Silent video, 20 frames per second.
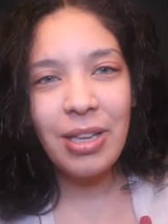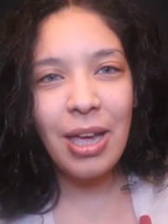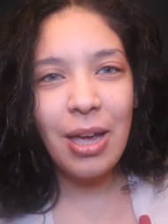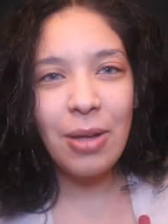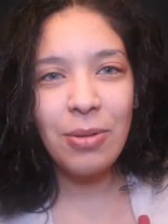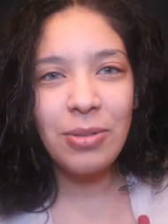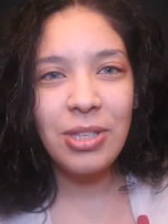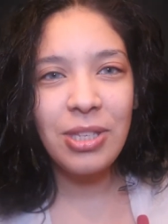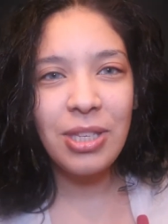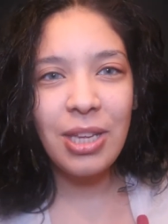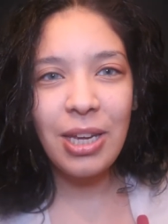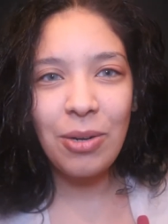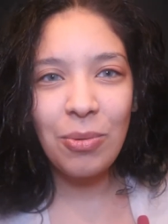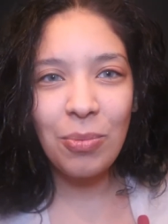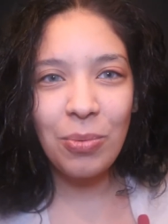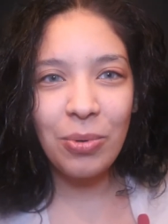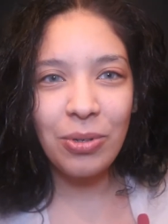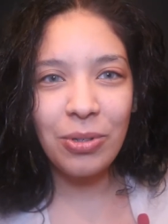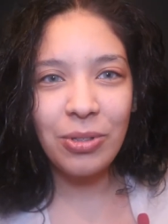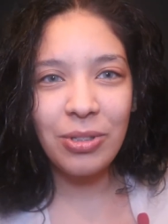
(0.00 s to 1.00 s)
outside
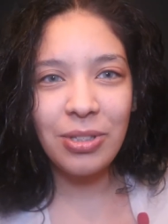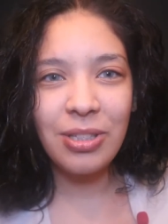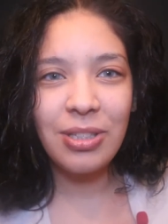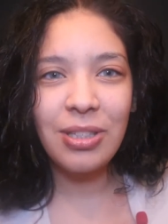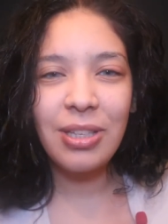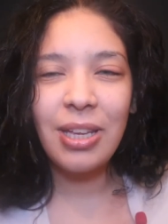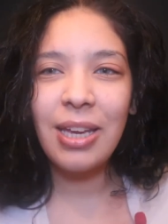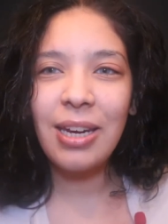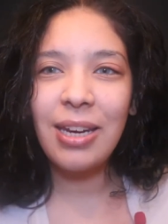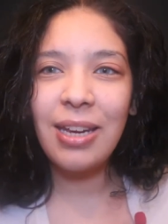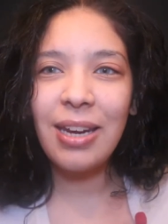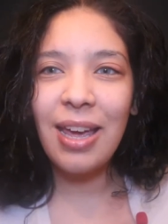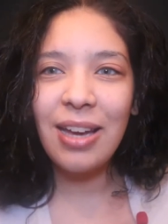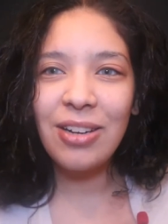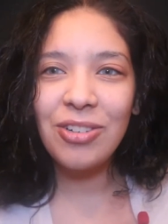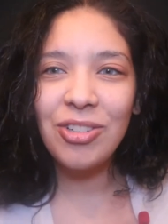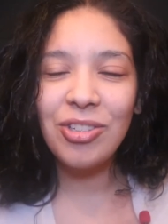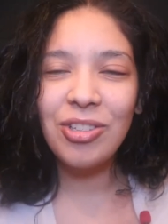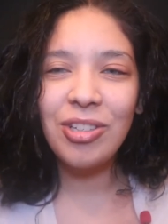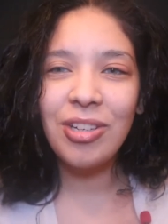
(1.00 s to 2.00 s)
world, and it
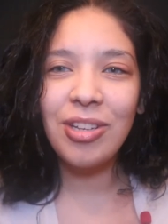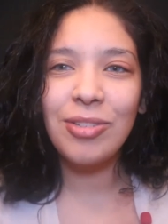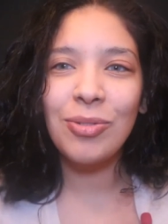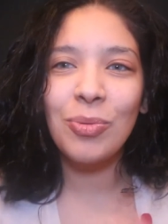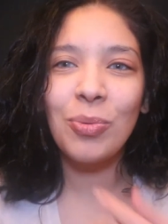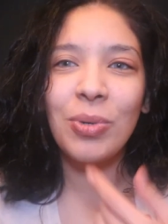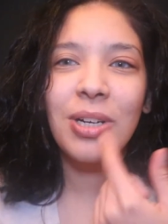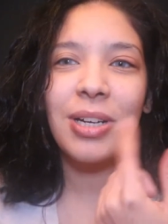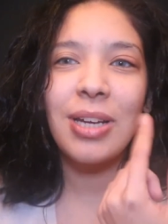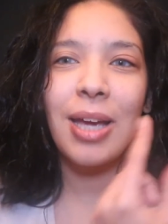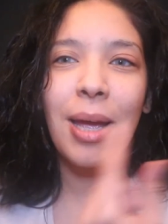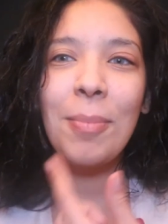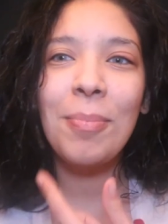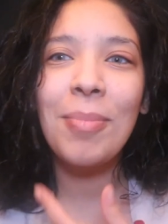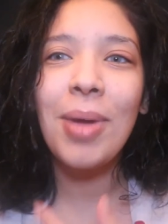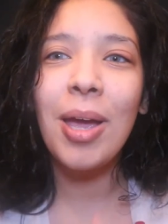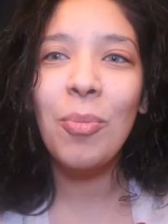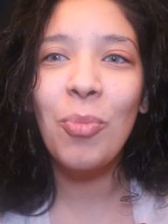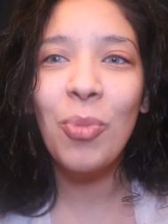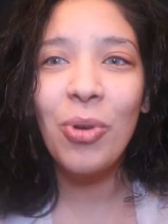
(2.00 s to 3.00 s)
actually does work.
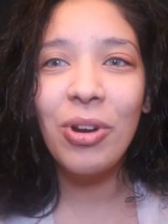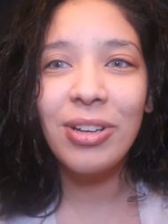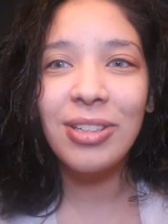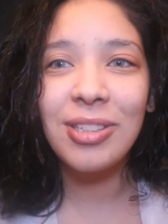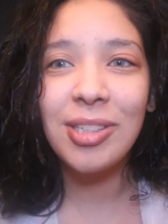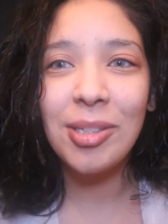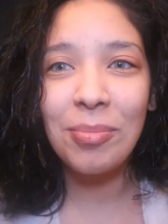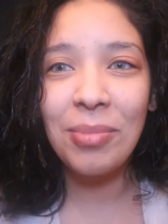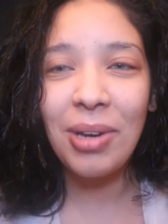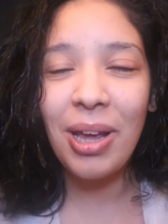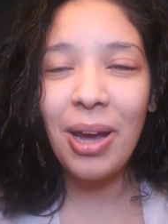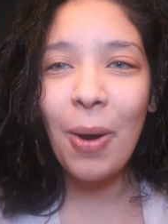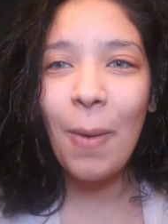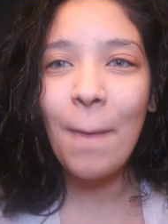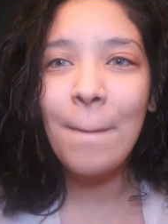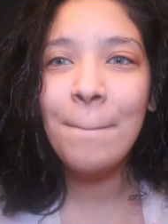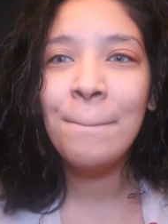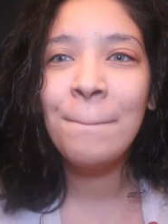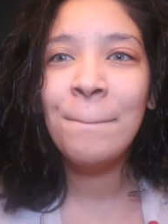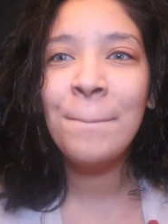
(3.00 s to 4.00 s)
I'm, I'm wearing some
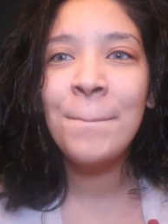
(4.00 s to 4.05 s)
now,